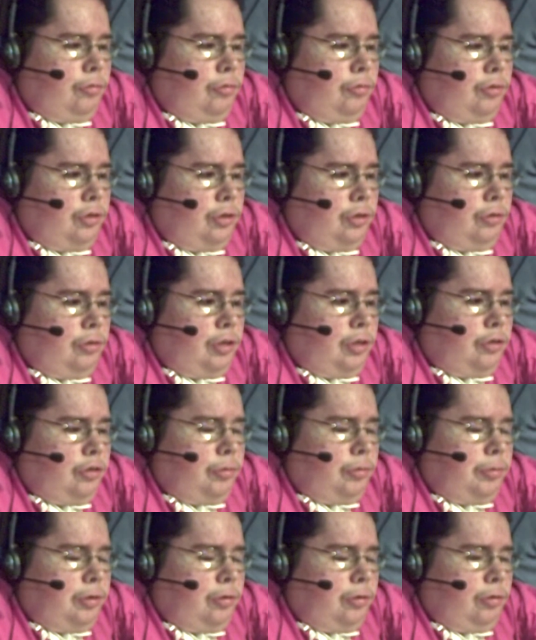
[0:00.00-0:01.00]
So that should
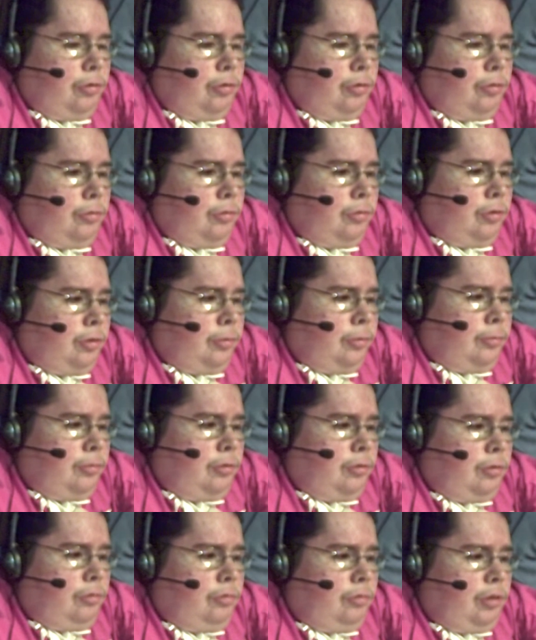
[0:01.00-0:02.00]
be a
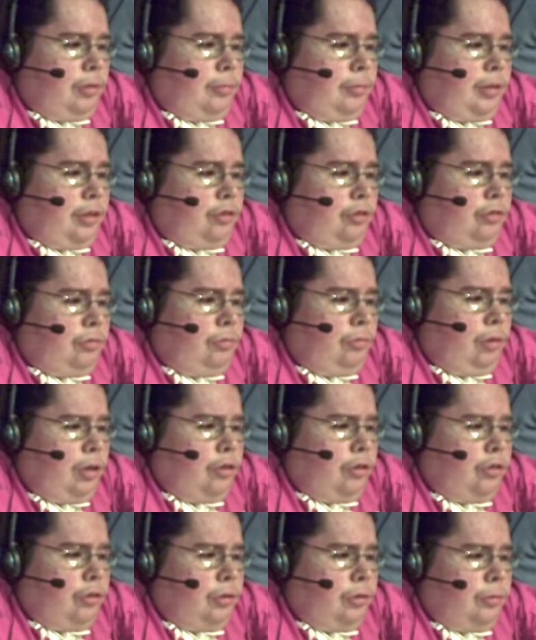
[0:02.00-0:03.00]
great match to
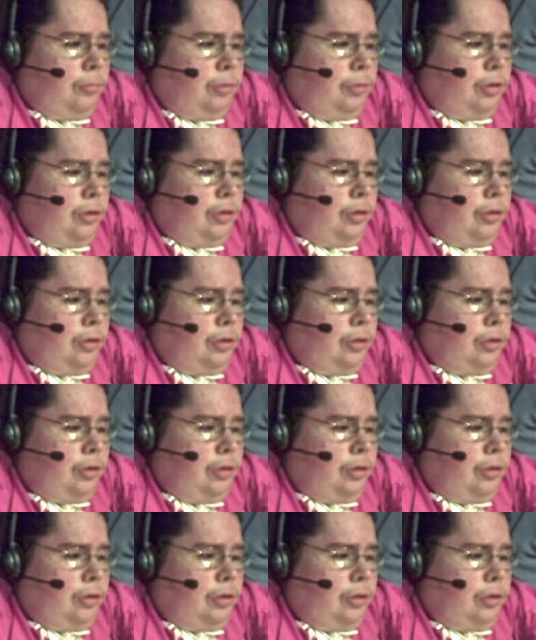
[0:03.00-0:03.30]
watch. But